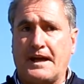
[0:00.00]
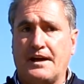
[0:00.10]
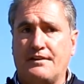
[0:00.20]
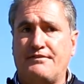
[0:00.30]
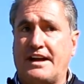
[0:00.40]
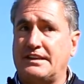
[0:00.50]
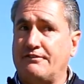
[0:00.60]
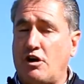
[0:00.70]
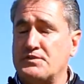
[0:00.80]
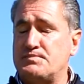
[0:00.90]
In fact, they've
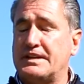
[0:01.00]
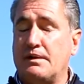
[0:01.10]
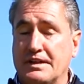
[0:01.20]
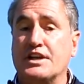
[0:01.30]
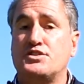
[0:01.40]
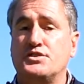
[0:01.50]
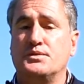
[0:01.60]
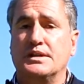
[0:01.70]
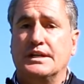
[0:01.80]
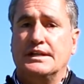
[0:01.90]
almost become an issue
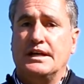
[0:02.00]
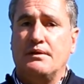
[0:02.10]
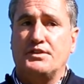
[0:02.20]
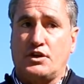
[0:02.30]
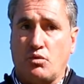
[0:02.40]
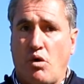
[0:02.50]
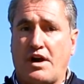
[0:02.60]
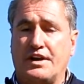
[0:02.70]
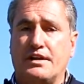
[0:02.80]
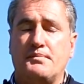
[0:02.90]
with the
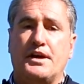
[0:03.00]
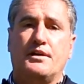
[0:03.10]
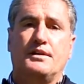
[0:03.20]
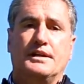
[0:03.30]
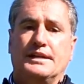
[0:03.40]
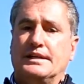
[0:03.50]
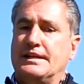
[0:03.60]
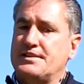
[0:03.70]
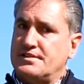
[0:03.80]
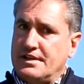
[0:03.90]
quantity of bear.
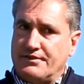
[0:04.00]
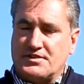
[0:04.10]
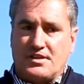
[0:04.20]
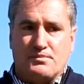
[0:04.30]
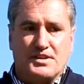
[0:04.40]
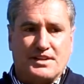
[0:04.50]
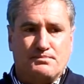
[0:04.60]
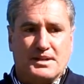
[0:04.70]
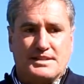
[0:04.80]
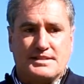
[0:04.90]
That's a different subject,
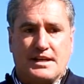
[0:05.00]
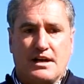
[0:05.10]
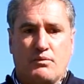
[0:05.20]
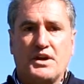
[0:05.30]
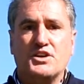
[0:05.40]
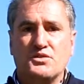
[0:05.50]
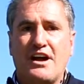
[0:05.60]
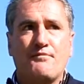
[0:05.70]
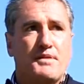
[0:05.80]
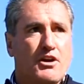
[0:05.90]
but we do
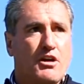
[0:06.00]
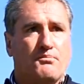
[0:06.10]
have bear on